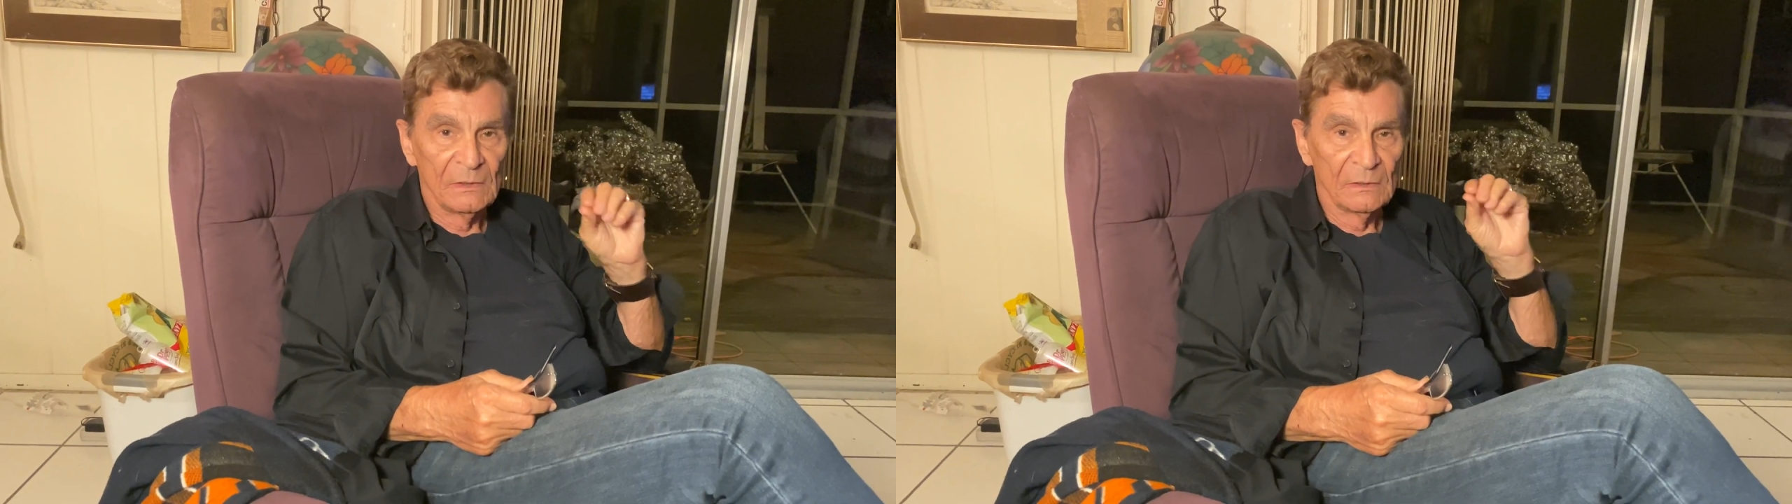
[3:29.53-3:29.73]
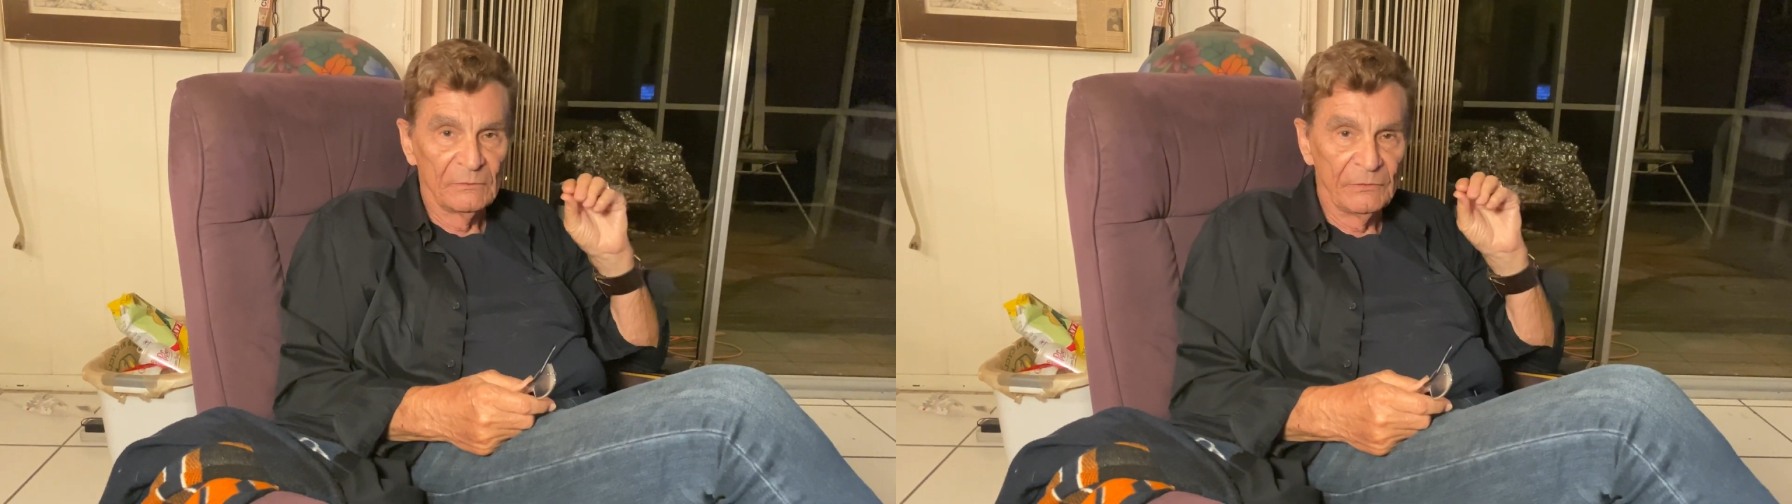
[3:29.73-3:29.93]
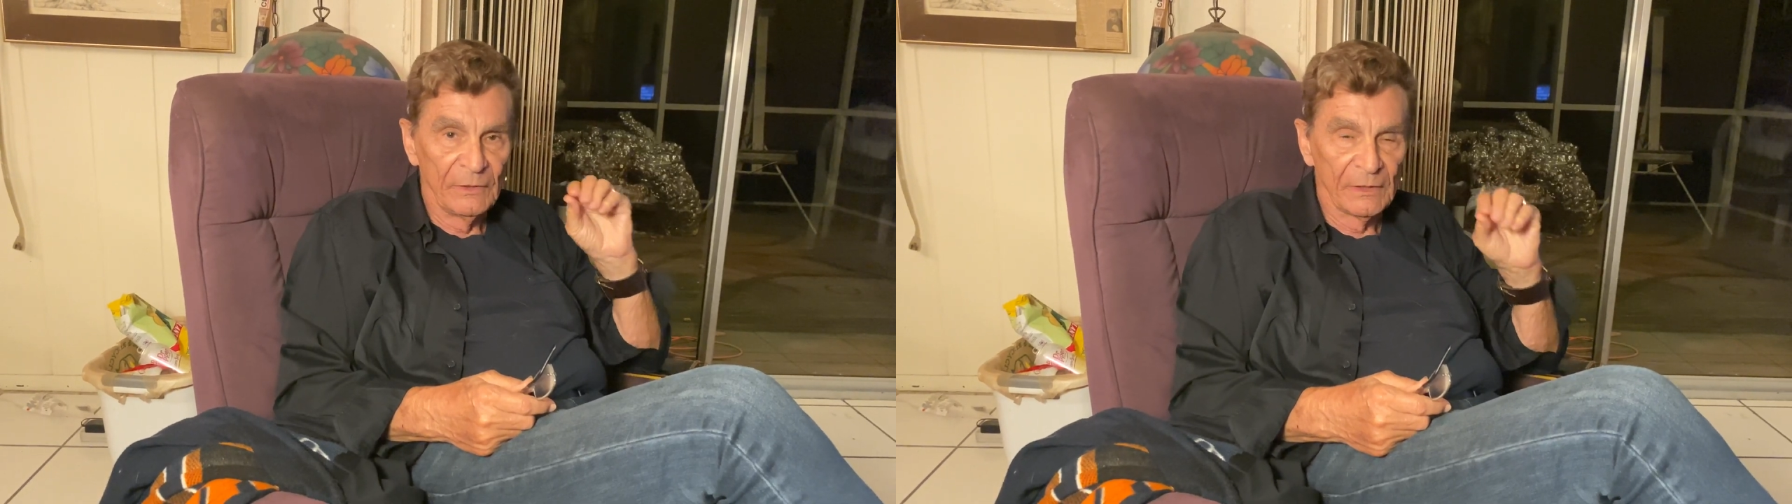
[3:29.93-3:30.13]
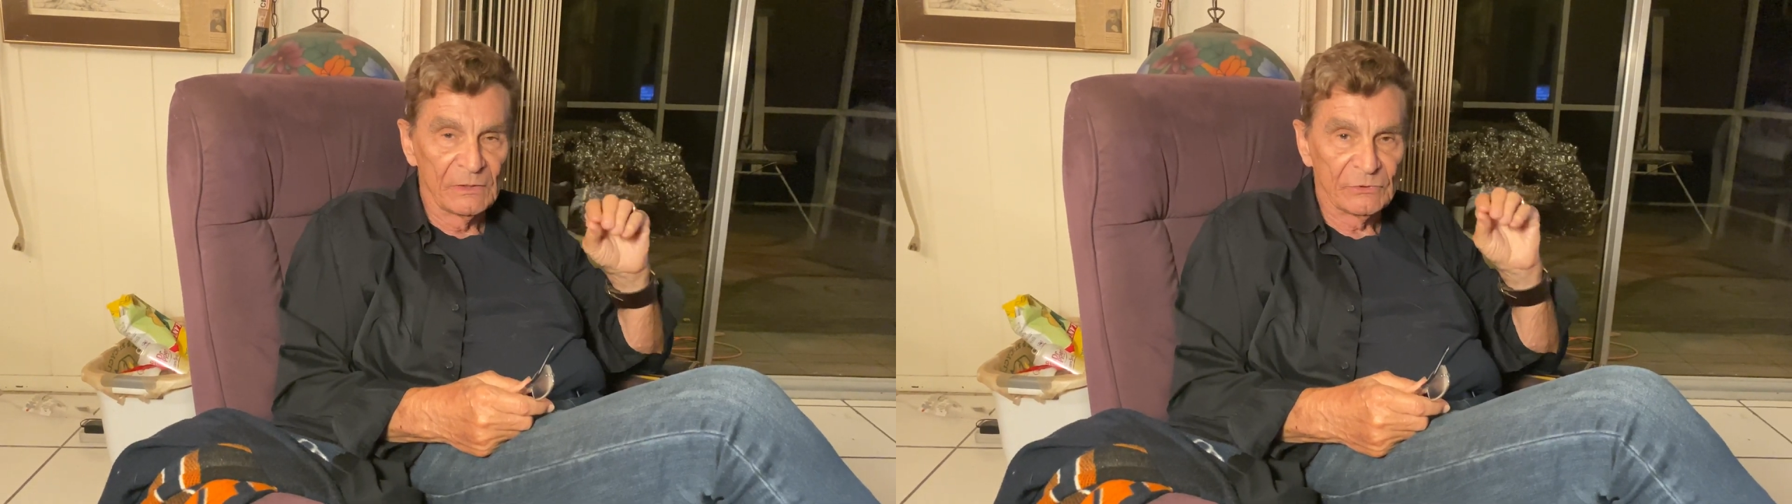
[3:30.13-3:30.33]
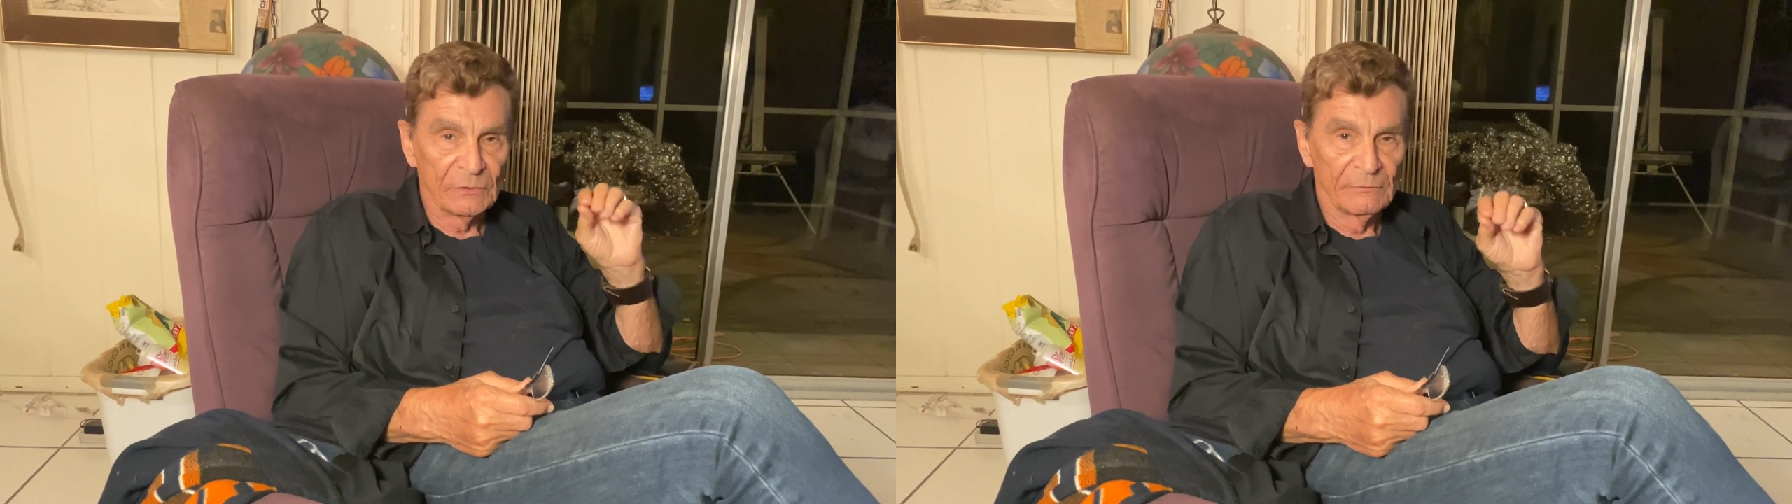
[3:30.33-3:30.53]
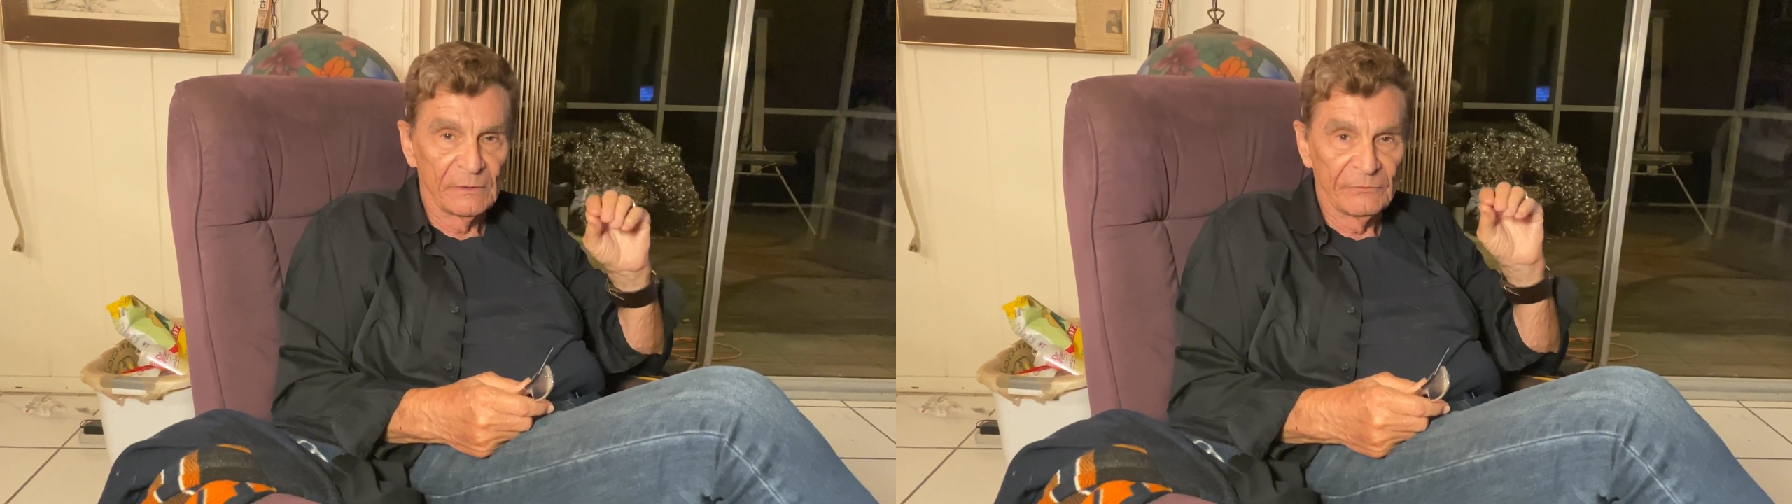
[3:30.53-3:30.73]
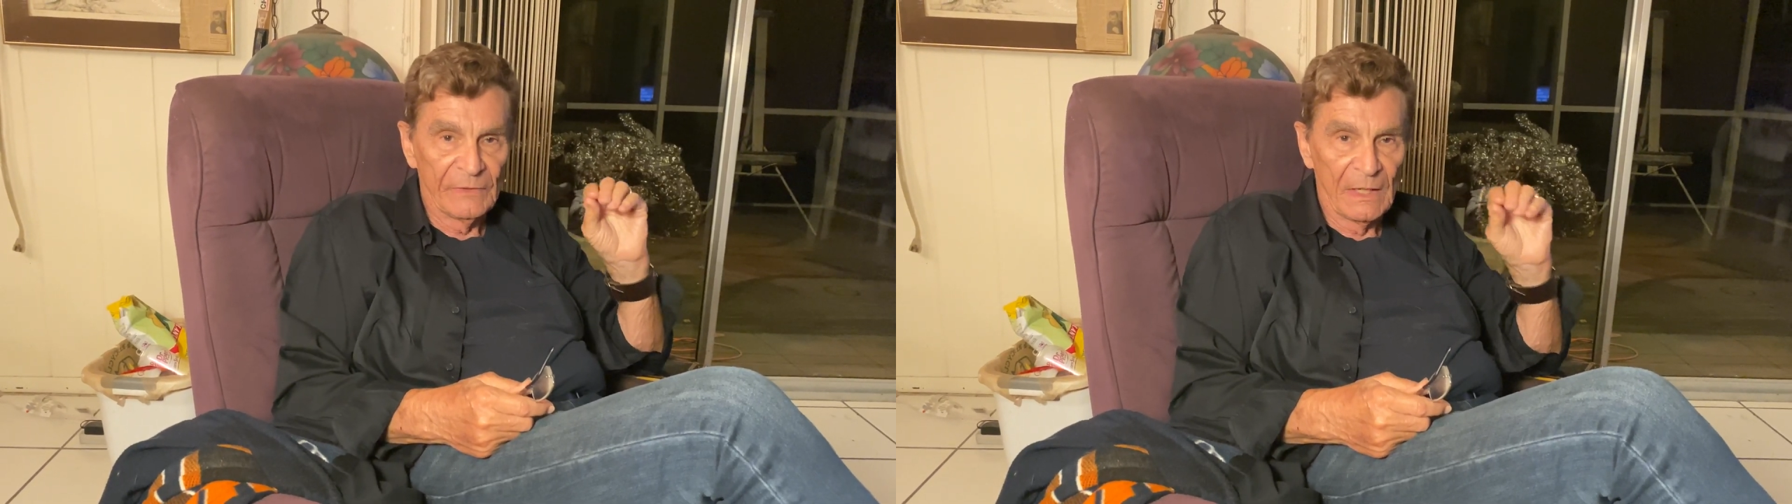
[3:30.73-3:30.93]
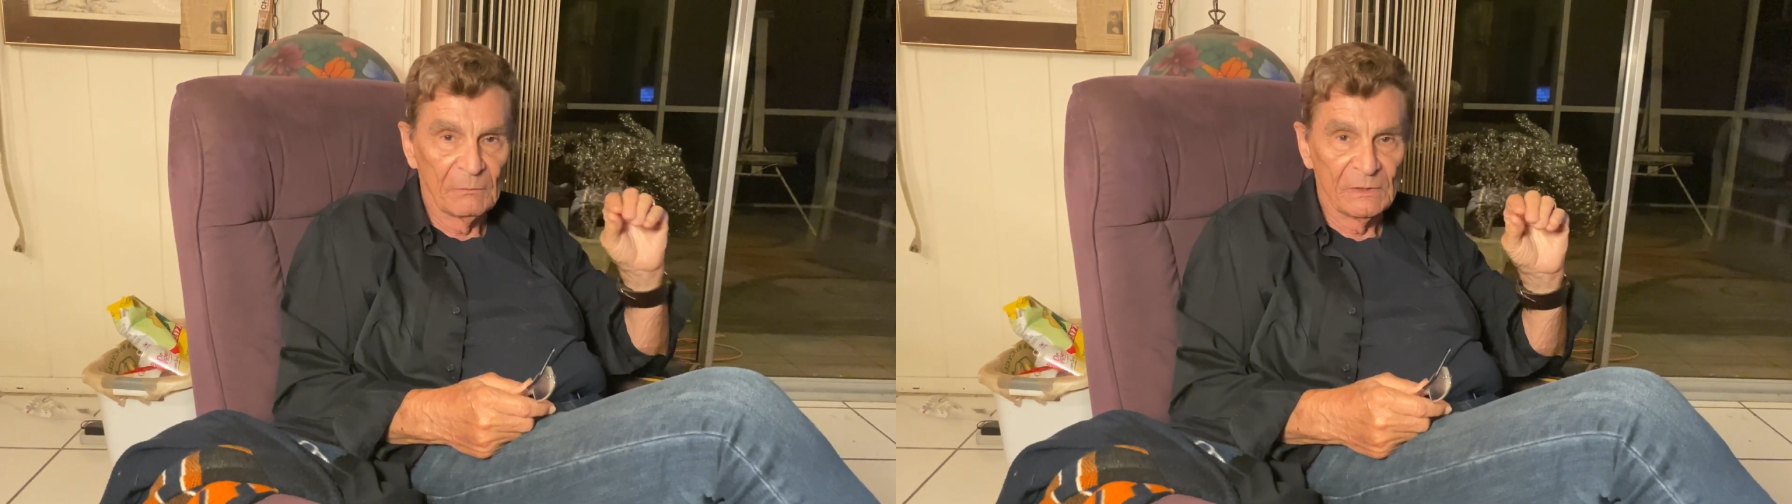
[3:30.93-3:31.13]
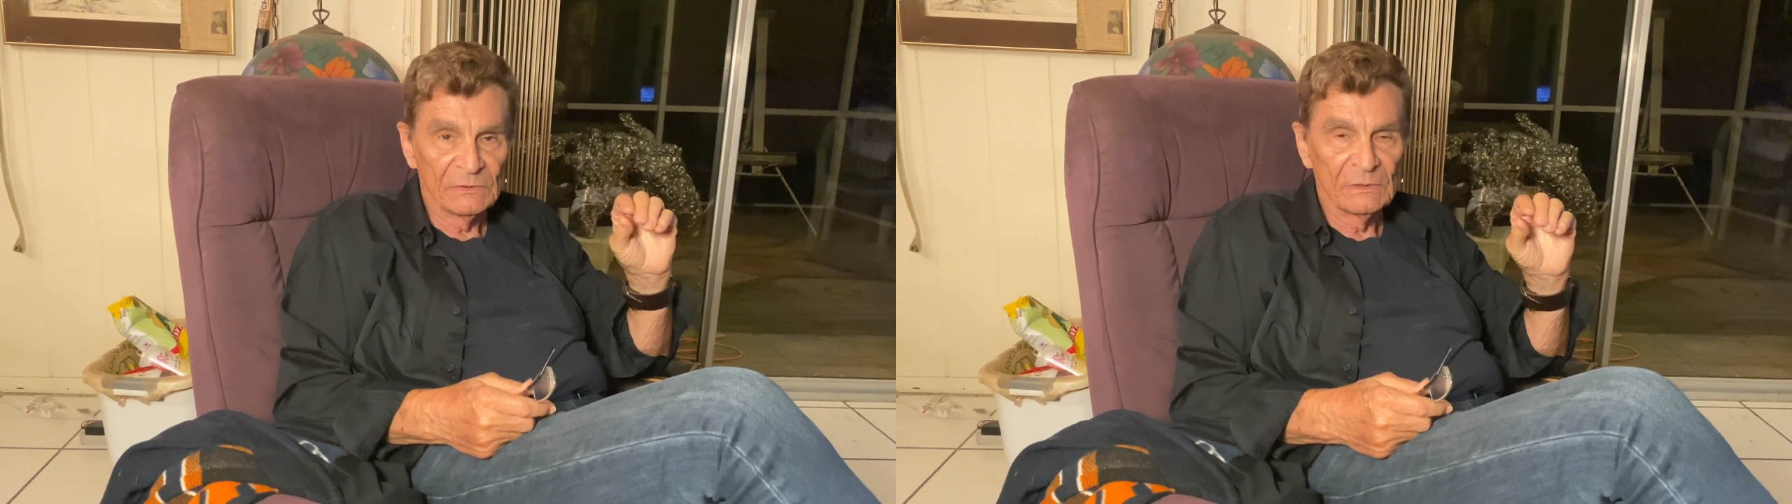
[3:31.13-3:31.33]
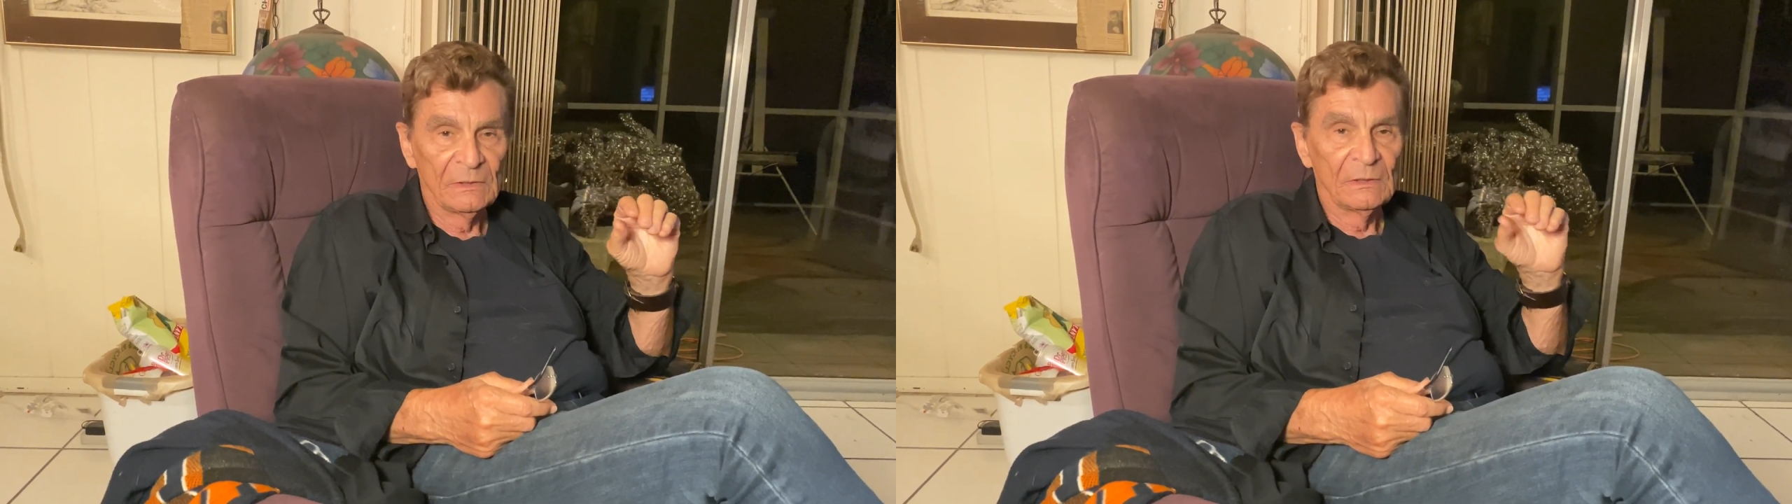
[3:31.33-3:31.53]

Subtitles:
of very conservative families,